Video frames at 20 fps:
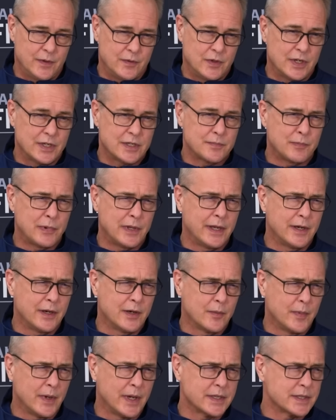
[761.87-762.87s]
you just play
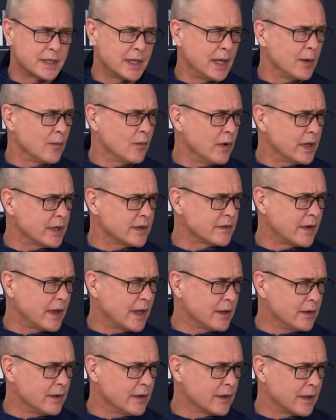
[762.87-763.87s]
your best game, what does
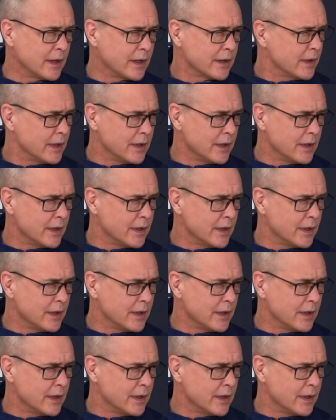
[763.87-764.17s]
that look like?